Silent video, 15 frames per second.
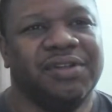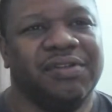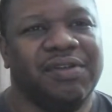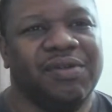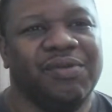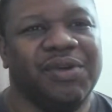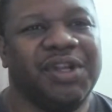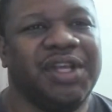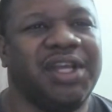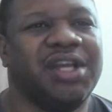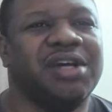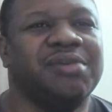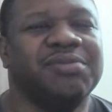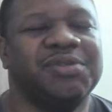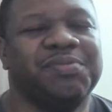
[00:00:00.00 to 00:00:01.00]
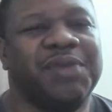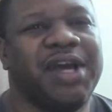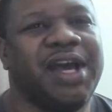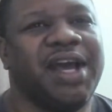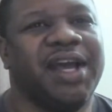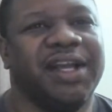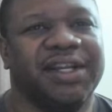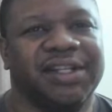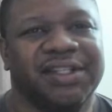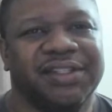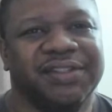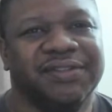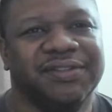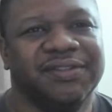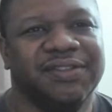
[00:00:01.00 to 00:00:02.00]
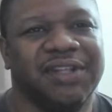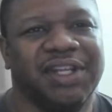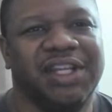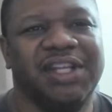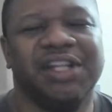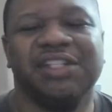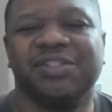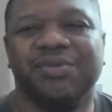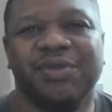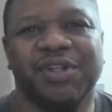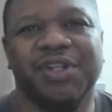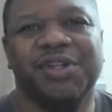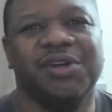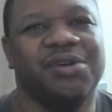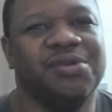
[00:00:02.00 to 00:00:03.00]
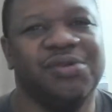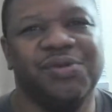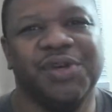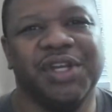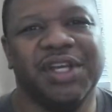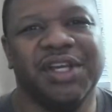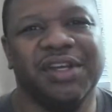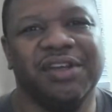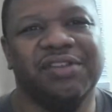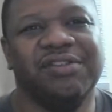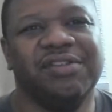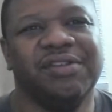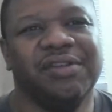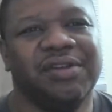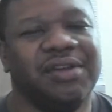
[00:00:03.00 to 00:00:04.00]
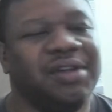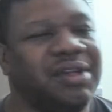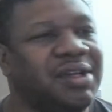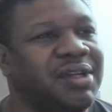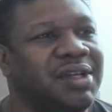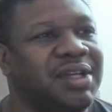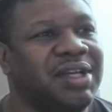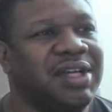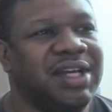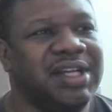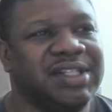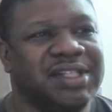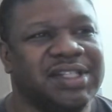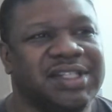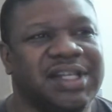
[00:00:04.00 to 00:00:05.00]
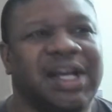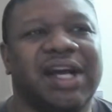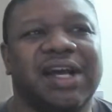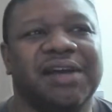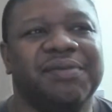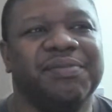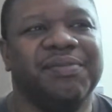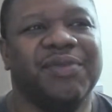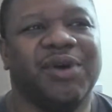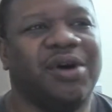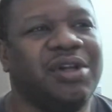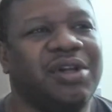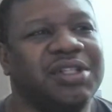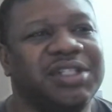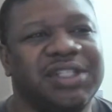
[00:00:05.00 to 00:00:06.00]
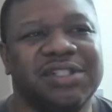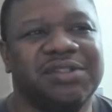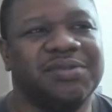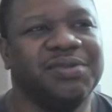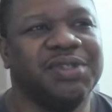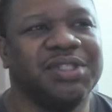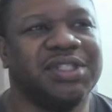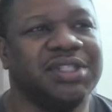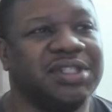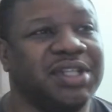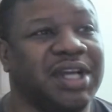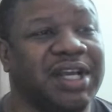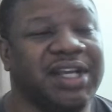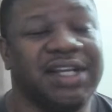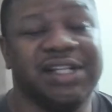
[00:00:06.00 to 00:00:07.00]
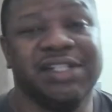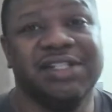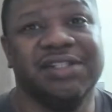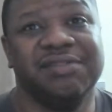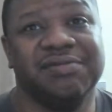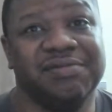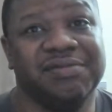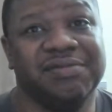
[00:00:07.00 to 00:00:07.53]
And when he comes back, and he doesn't really know who he is at the time, all of this was, I guess,